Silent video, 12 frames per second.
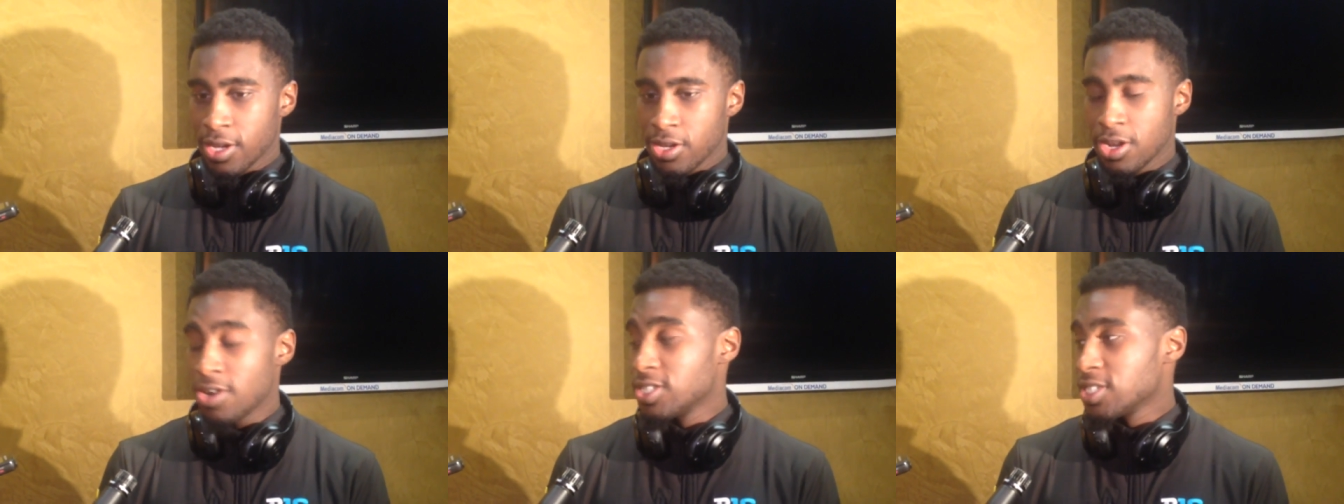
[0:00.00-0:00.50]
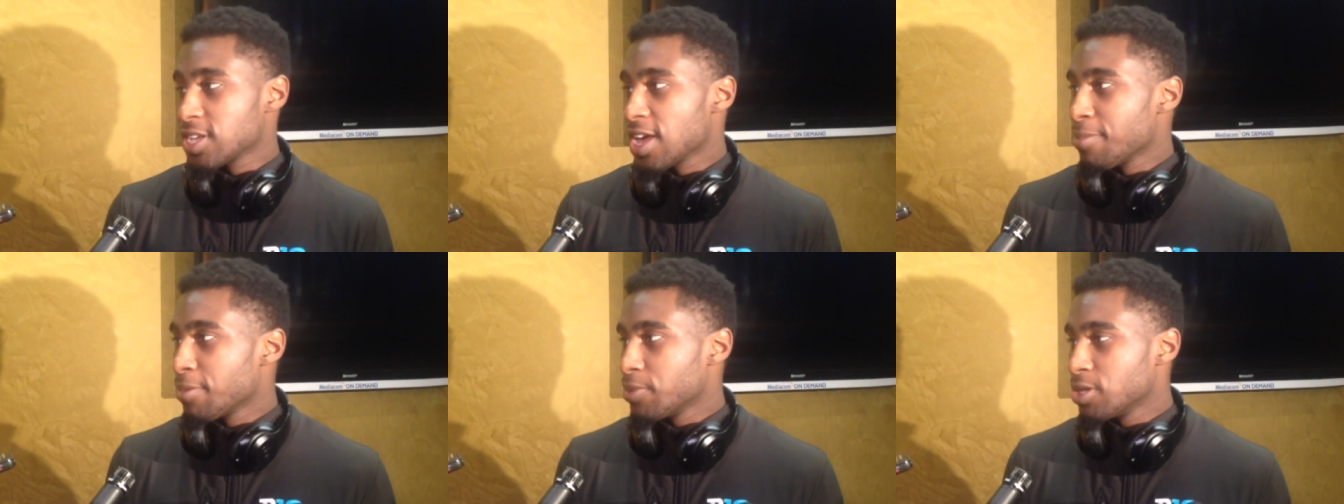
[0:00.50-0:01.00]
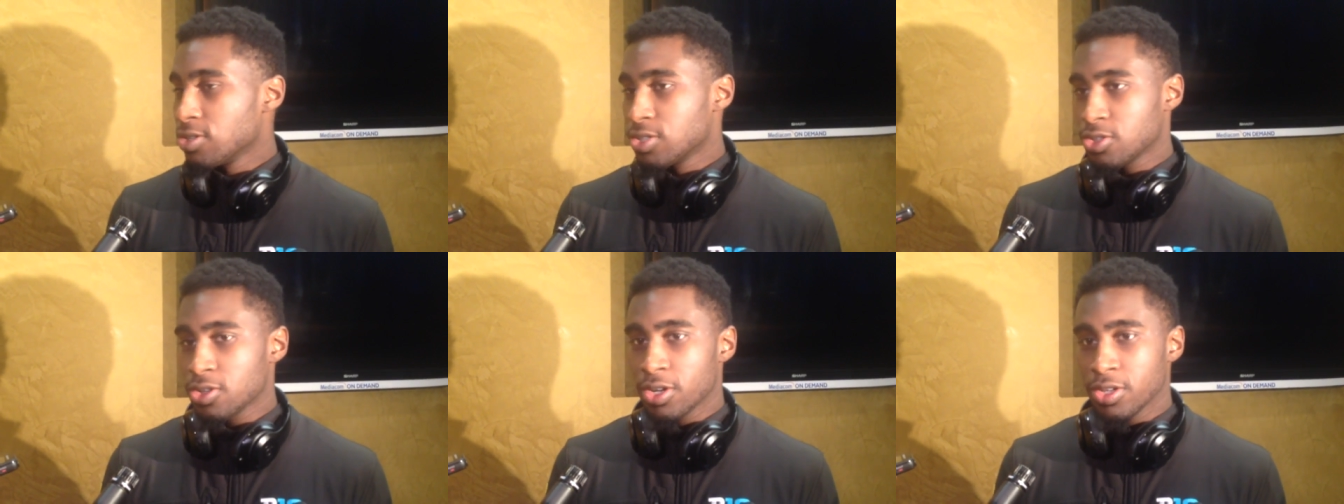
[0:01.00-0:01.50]
You know, it just came up a little
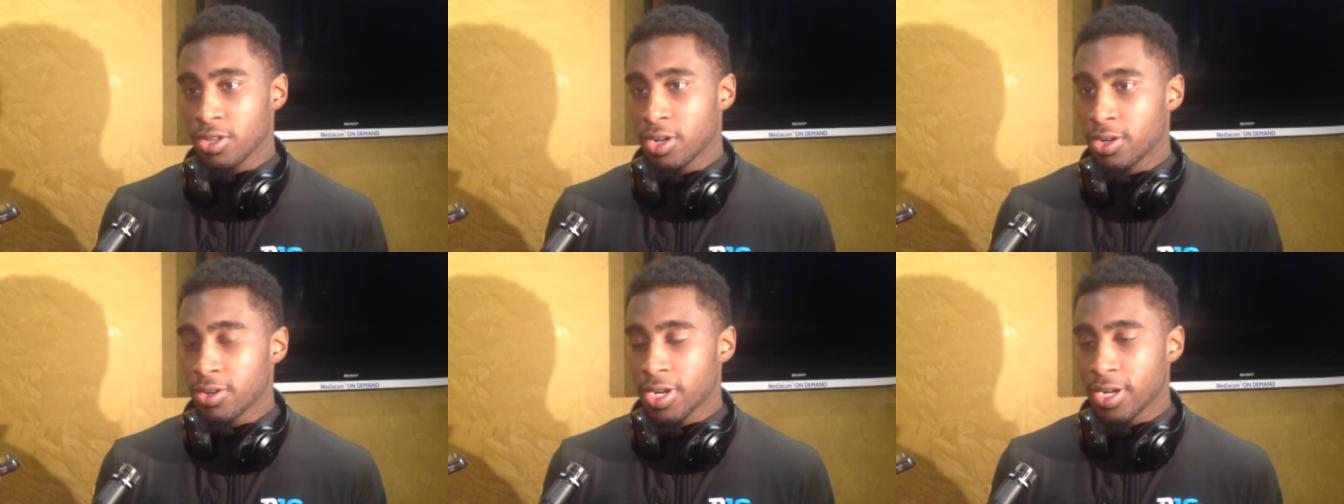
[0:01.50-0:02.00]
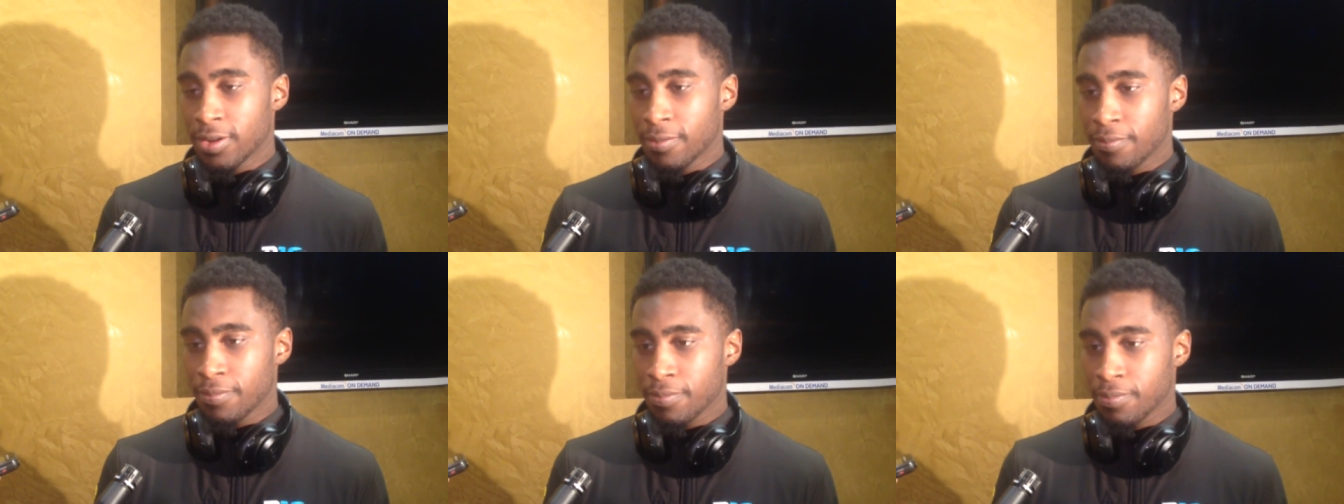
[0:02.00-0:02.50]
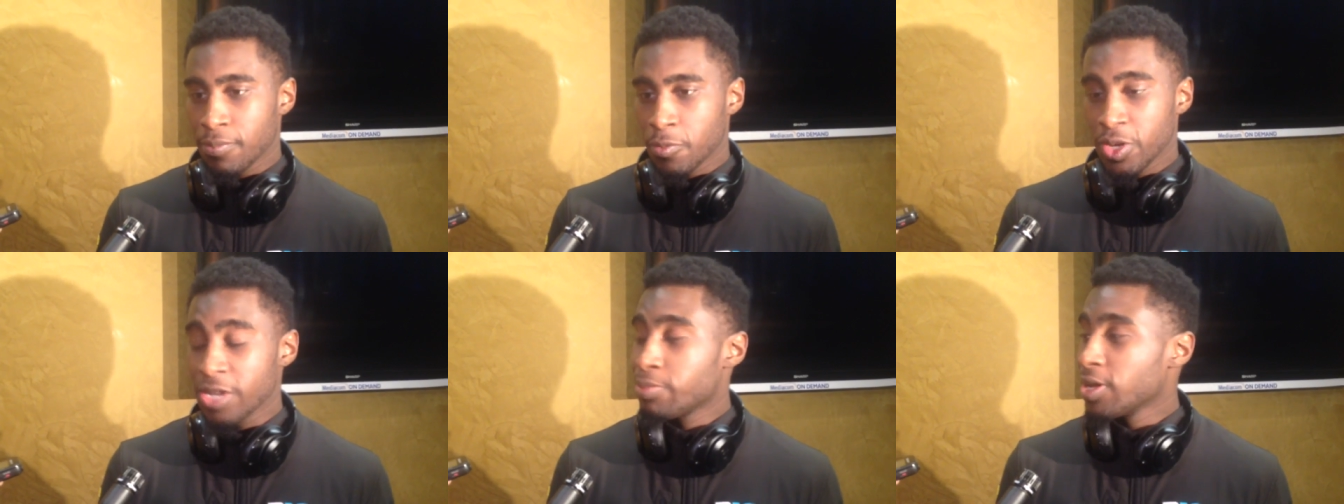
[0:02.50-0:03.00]
short. You know, uh,
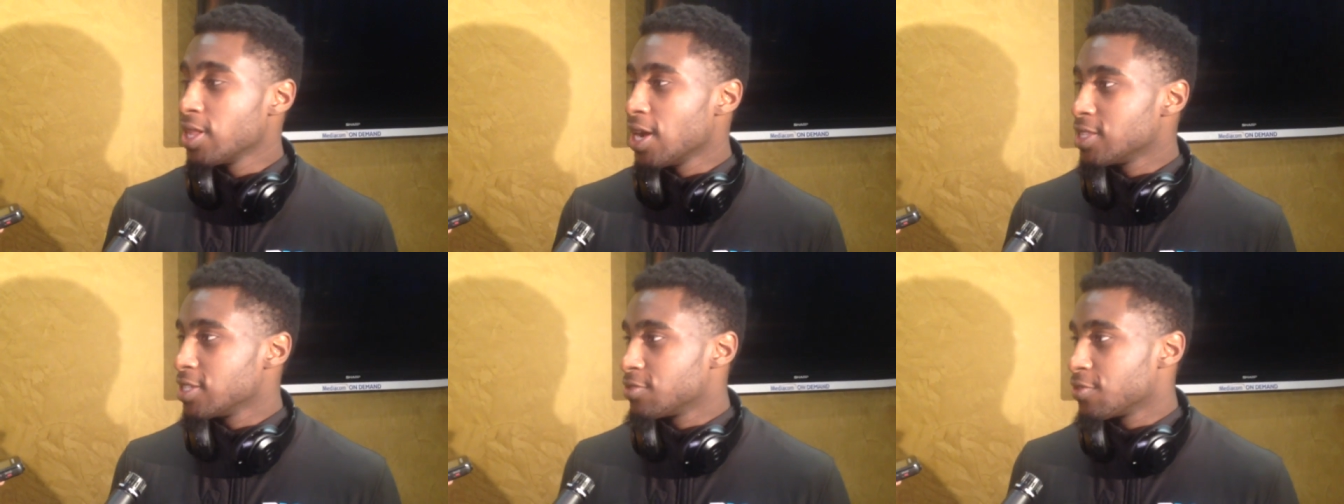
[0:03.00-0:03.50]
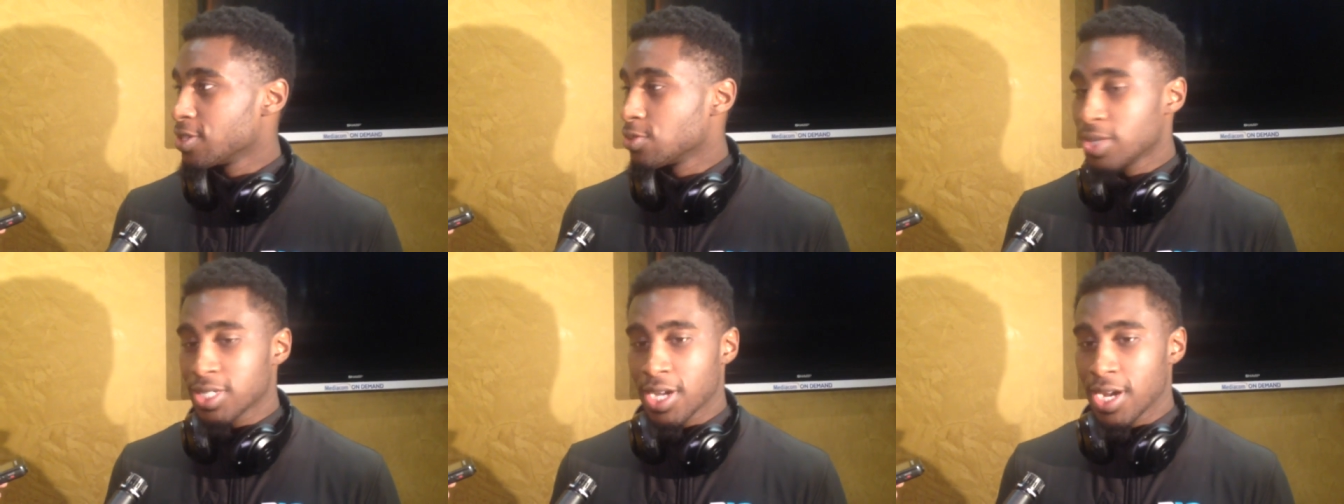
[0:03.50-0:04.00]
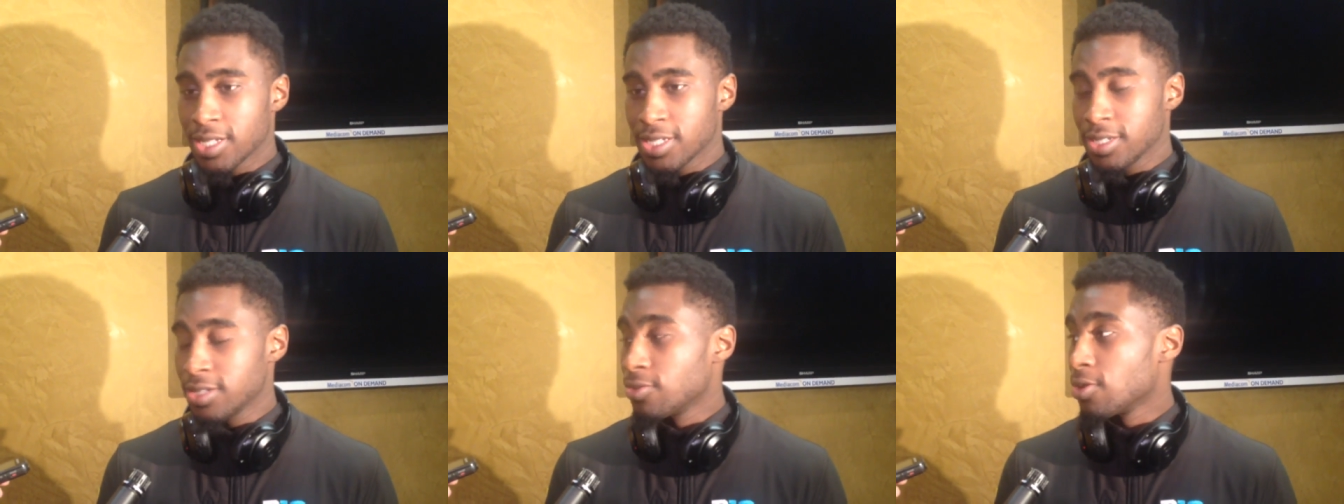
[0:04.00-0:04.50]
we didn't play like this versus
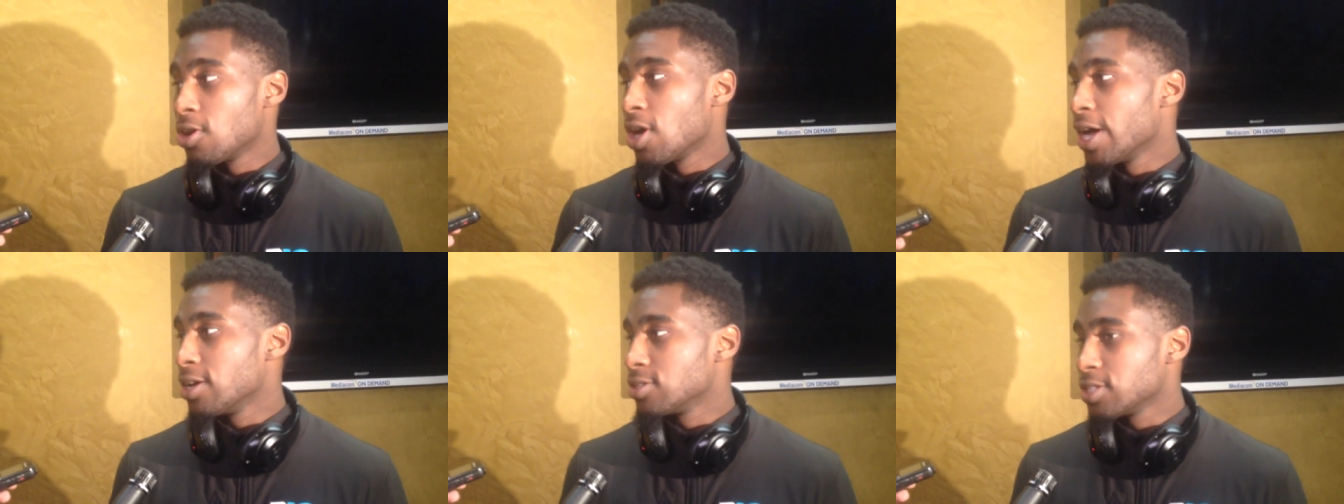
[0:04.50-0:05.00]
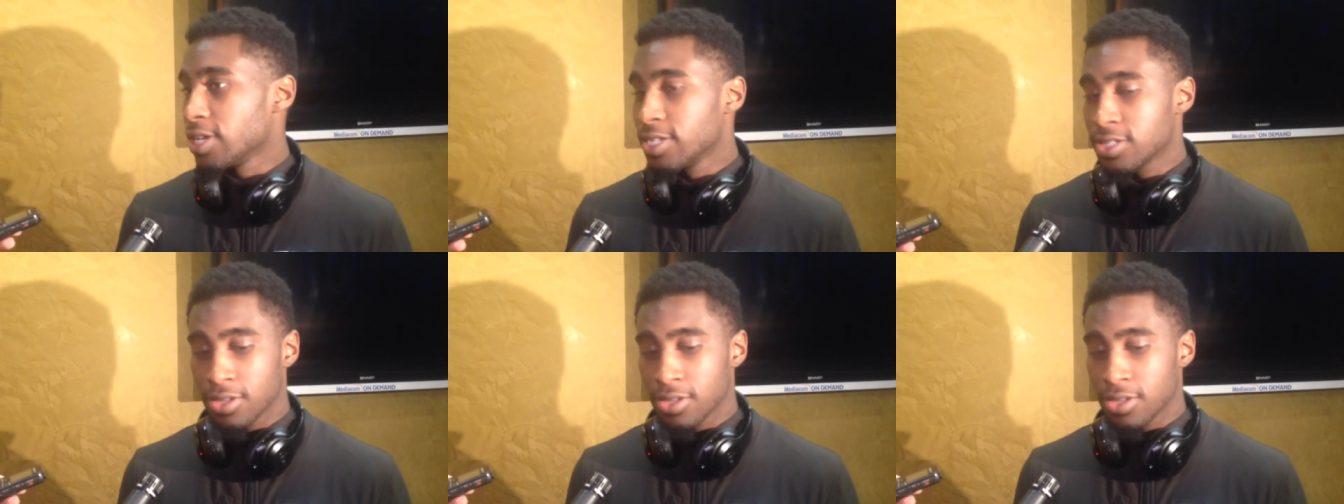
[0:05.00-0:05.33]
Wisconsin or Ohio State,